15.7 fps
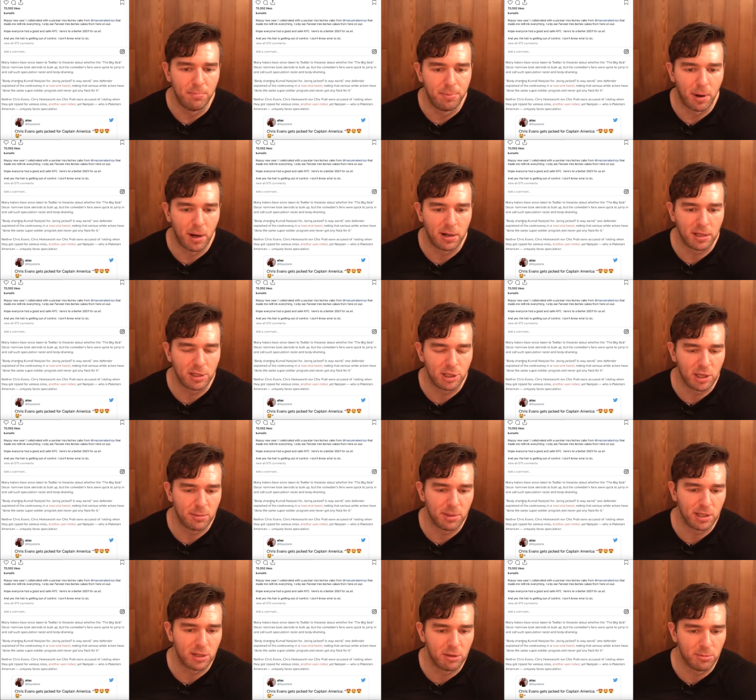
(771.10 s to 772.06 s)
Body
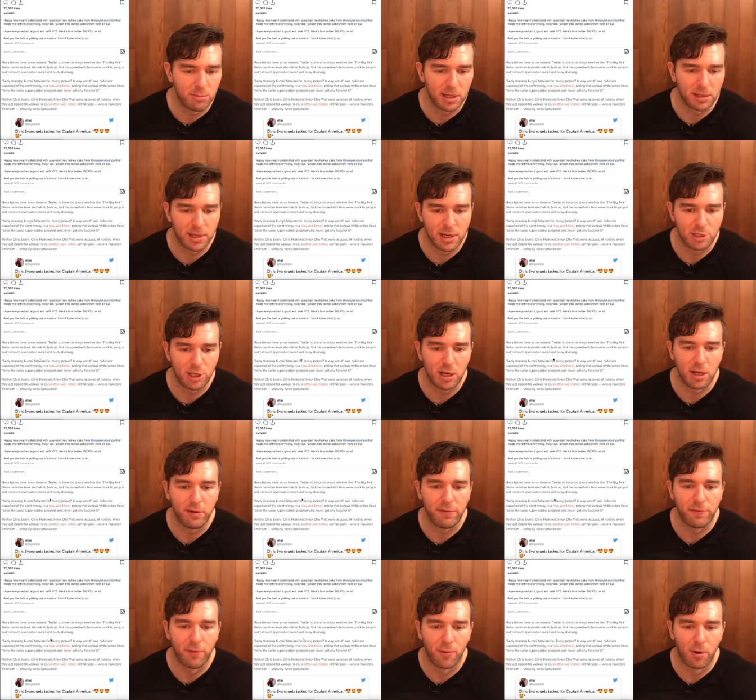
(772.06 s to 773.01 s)
shaming Kumail
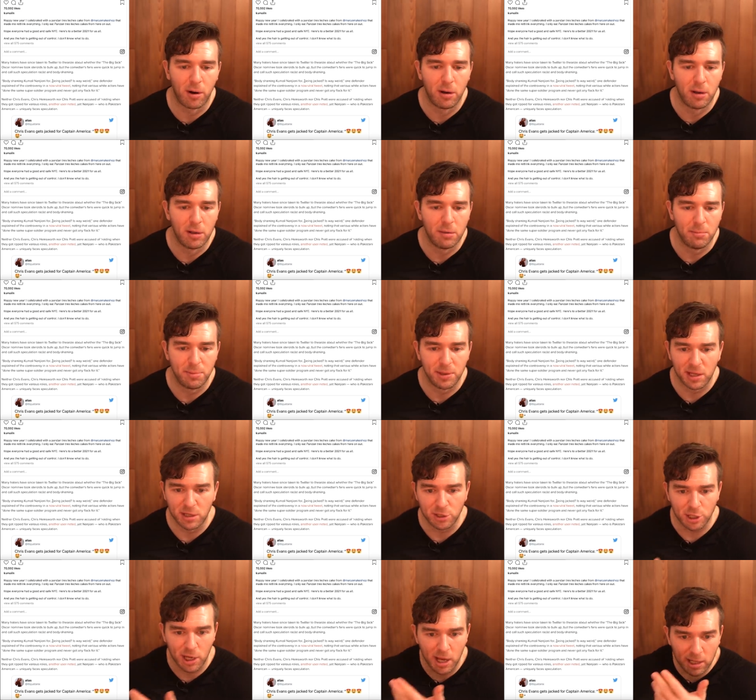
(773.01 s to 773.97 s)
Nanjiani for
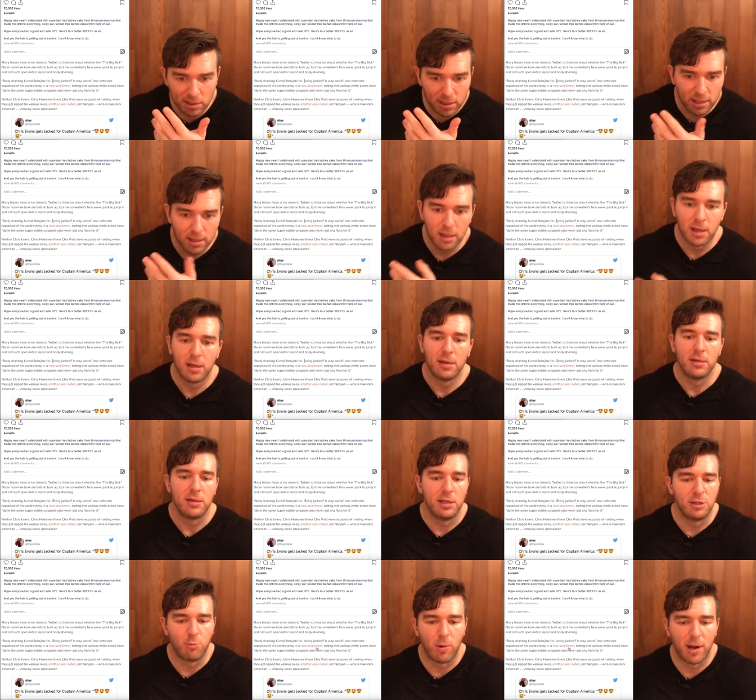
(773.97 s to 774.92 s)
being jacked
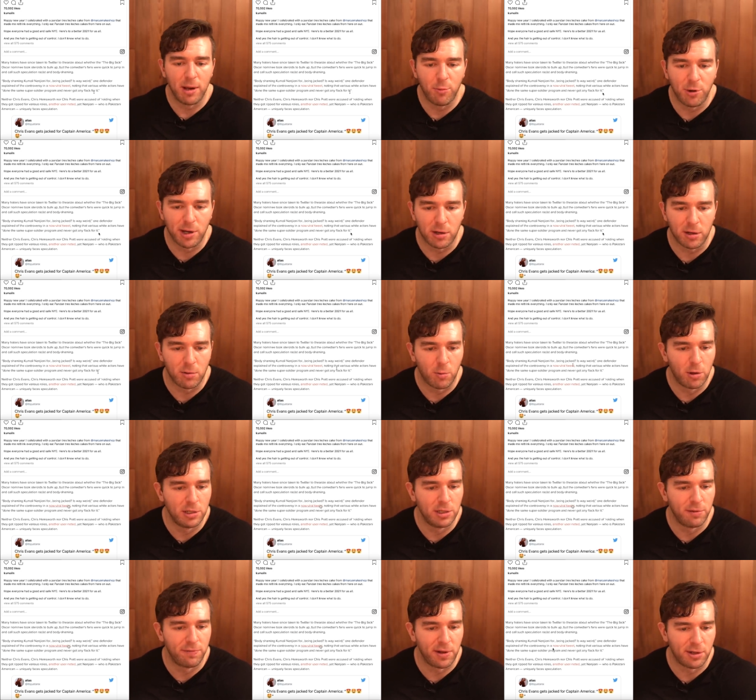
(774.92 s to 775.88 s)
is way weird,
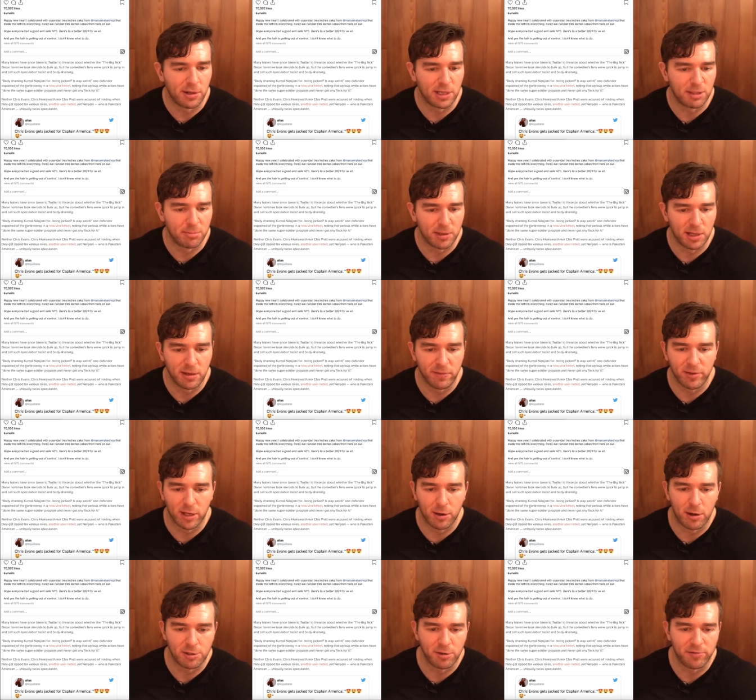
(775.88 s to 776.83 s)
one defender explained of the
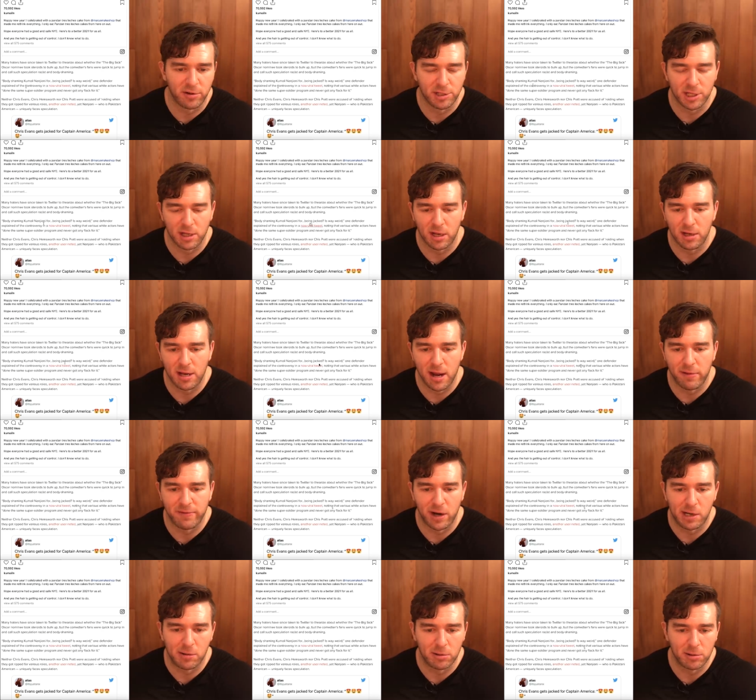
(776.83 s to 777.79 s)
controversy in a now
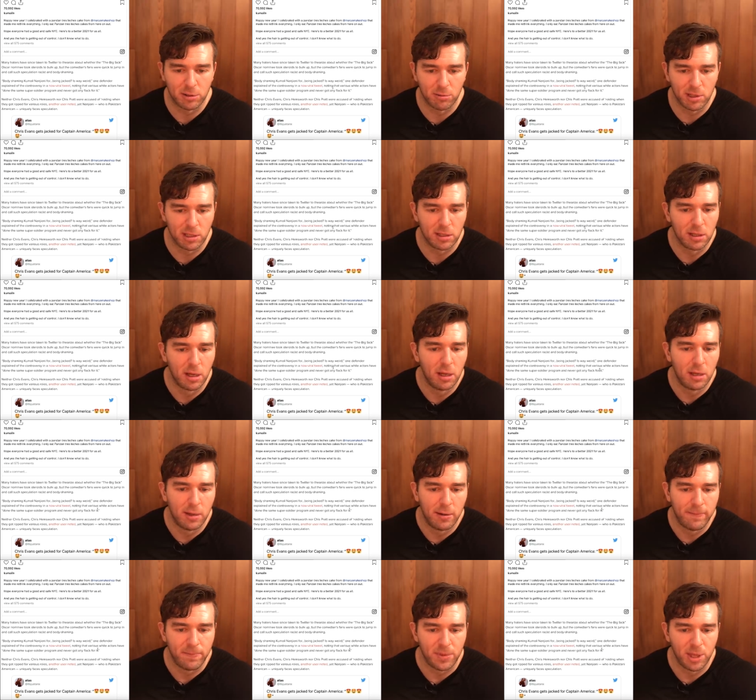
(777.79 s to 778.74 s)
viral tweet,
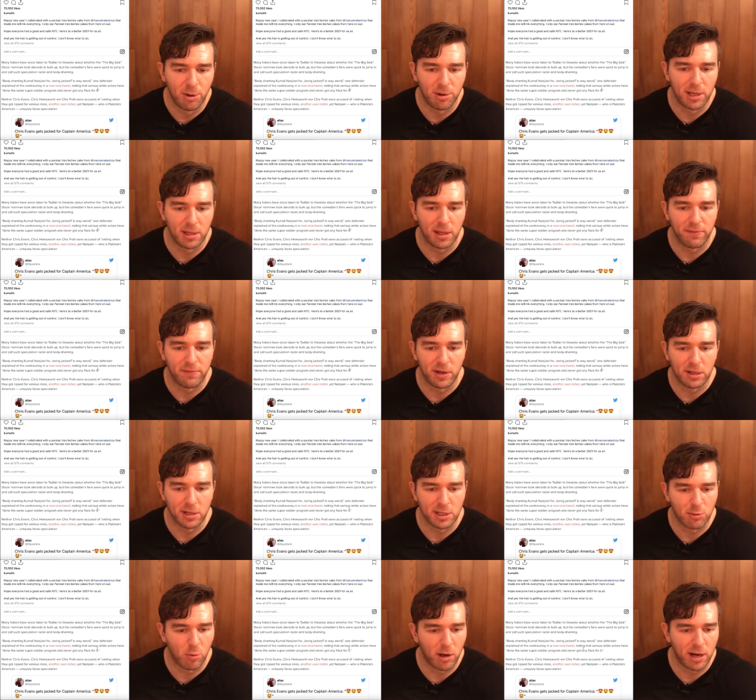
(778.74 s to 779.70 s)
noting that
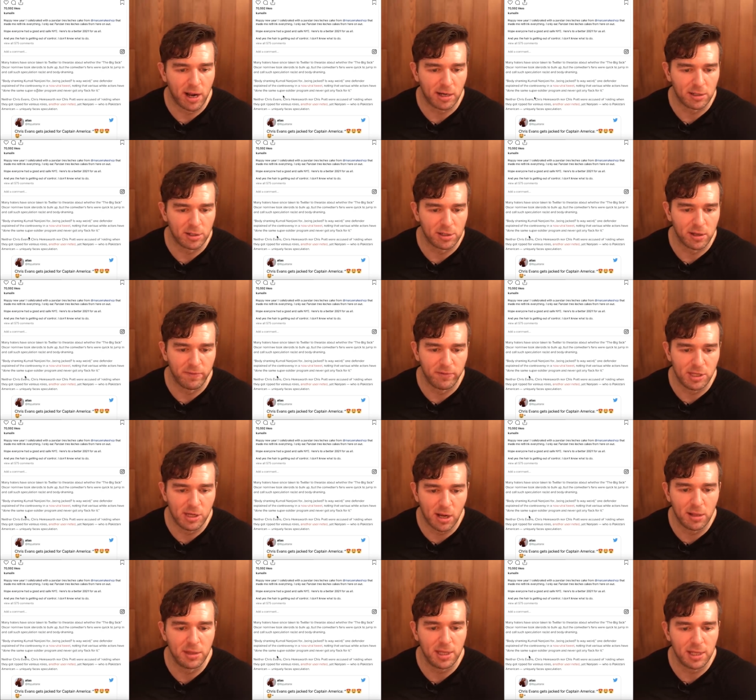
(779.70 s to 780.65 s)
various white actors have
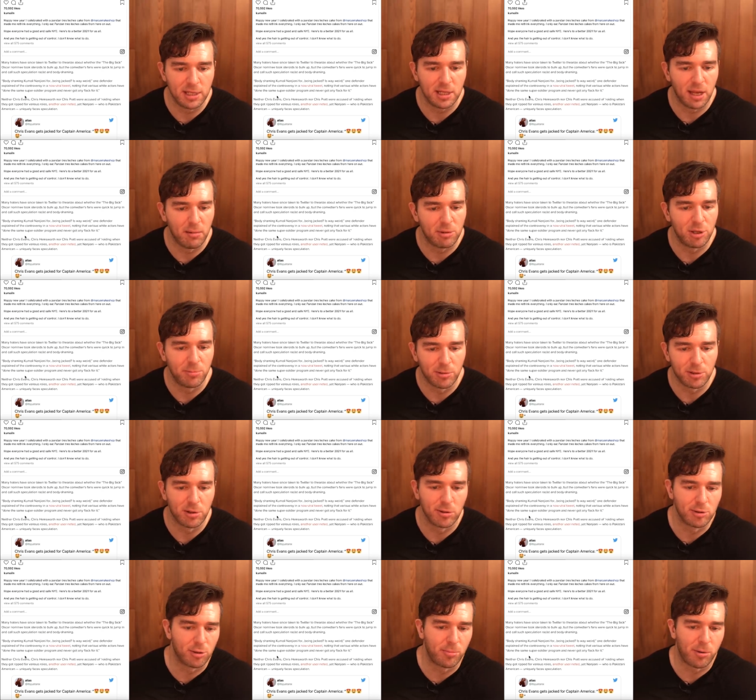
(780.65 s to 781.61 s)
done the same super
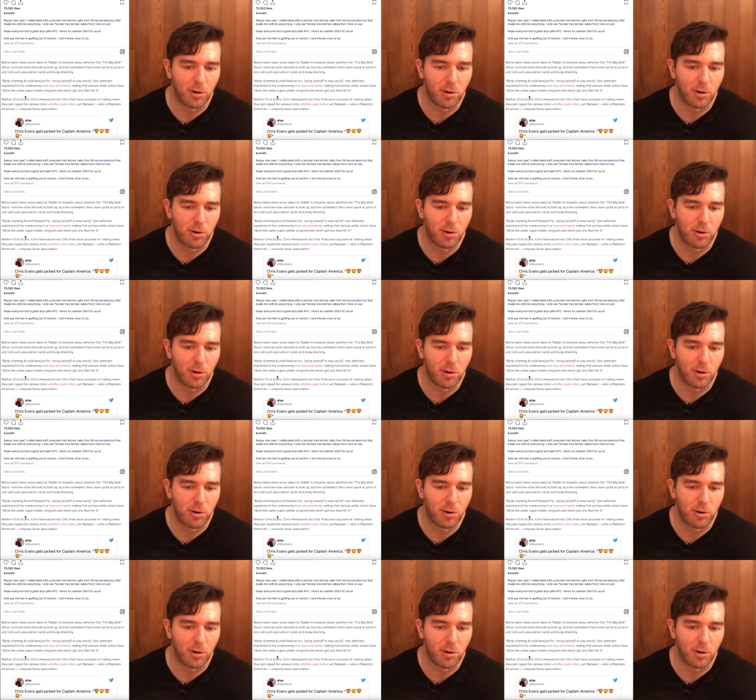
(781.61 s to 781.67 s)
soldier